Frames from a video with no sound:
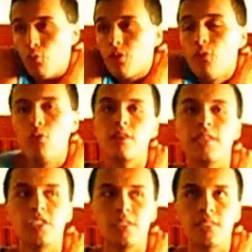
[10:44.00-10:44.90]
we're
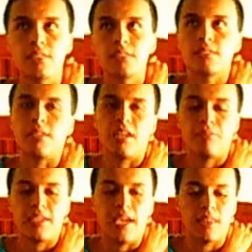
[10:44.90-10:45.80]
religious. Like
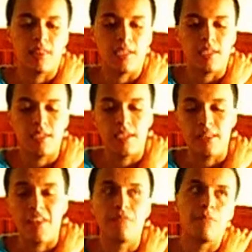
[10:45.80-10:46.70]
I'm Catholic,
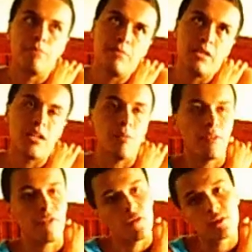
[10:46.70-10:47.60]
and I got
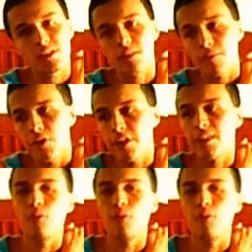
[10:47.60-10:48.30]
my first communion.